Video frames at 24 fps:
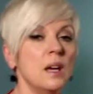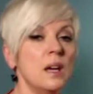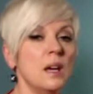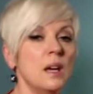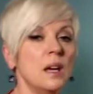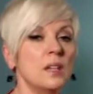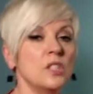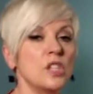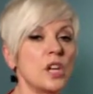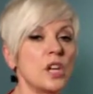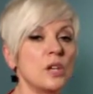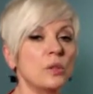
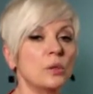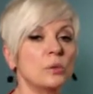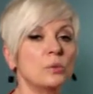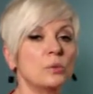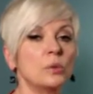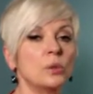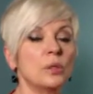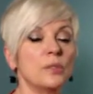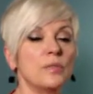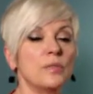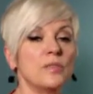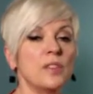general
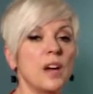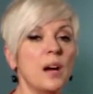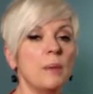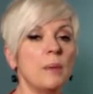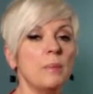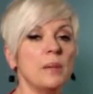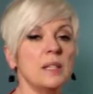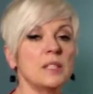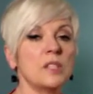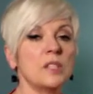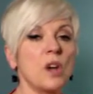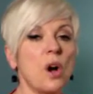rule of thumb
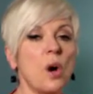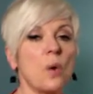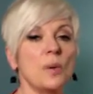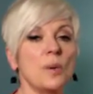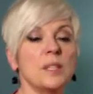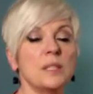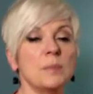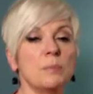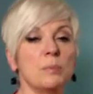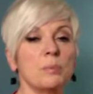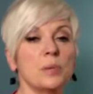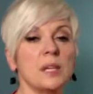is
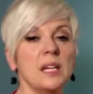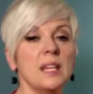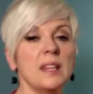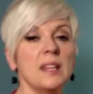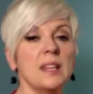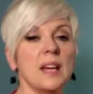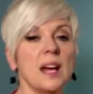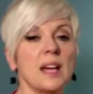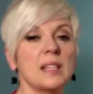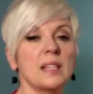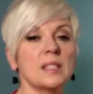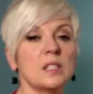always breathe
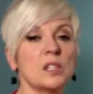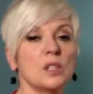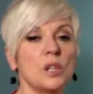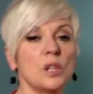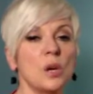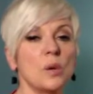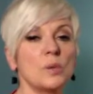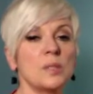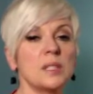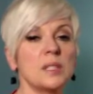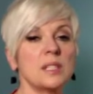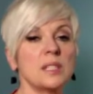as
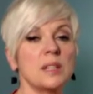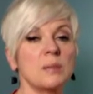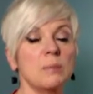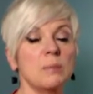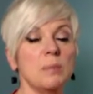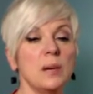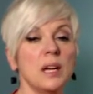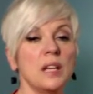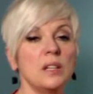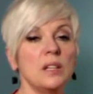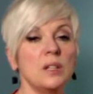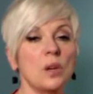close to the
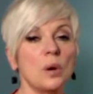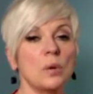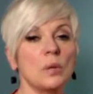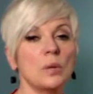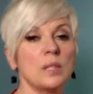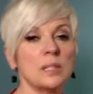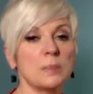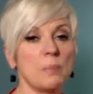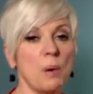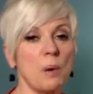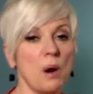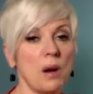big note
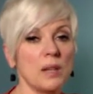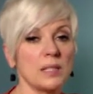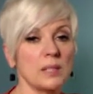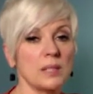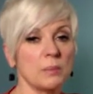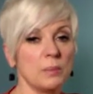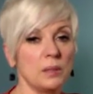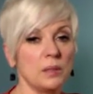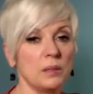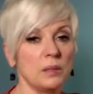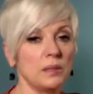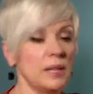as
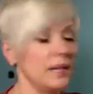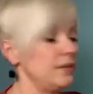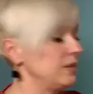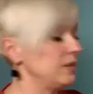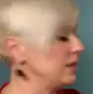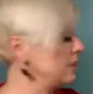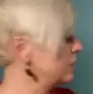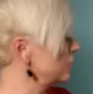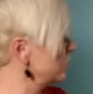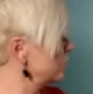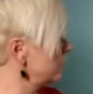possible. And these are the